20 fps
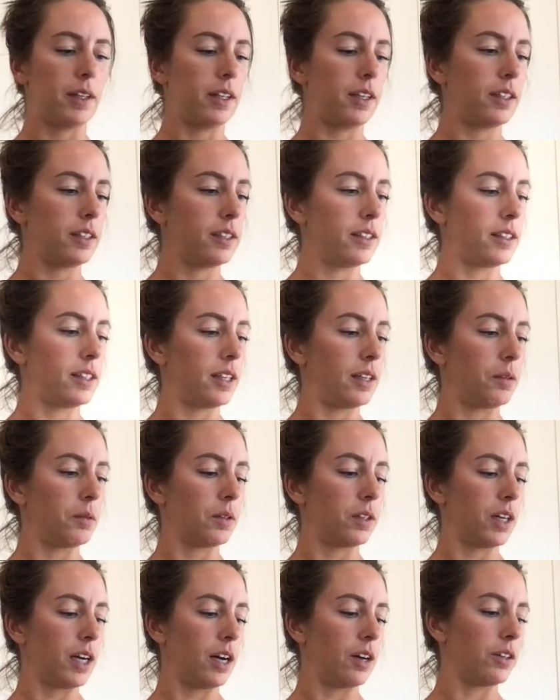They didn't say
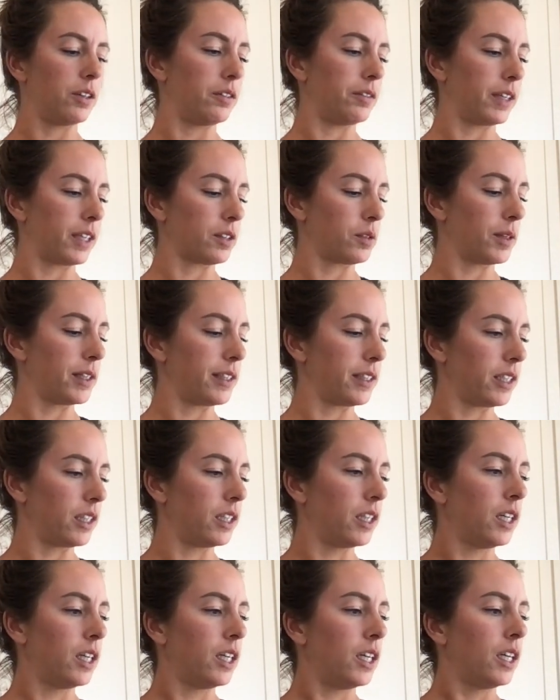we're out of
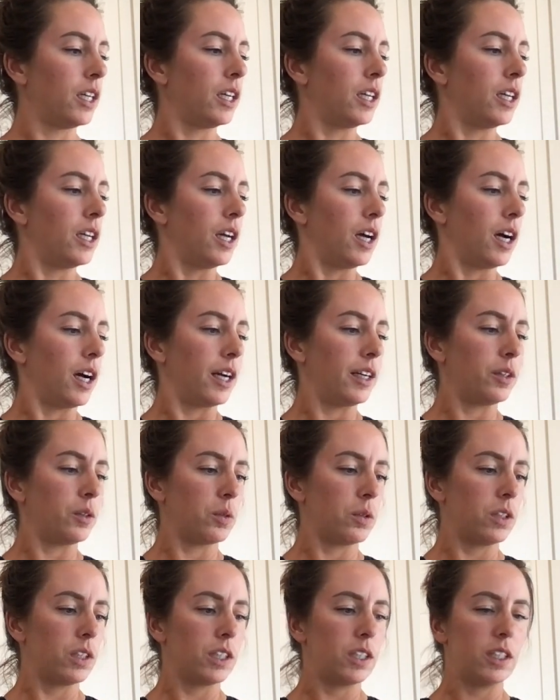XYZ. I
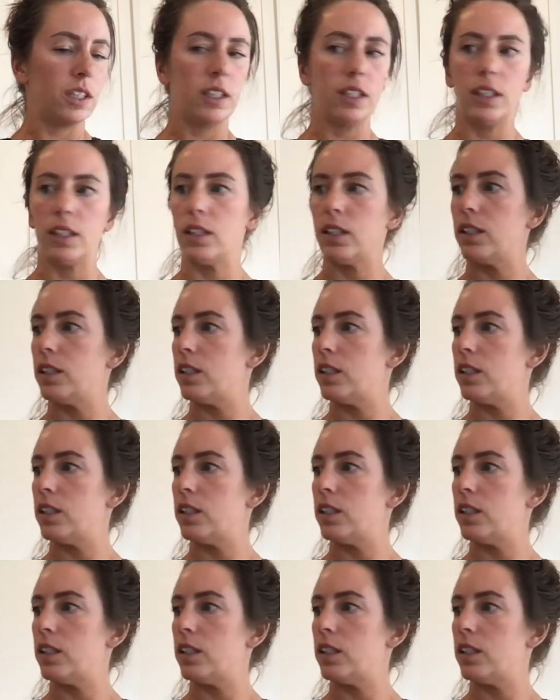ordered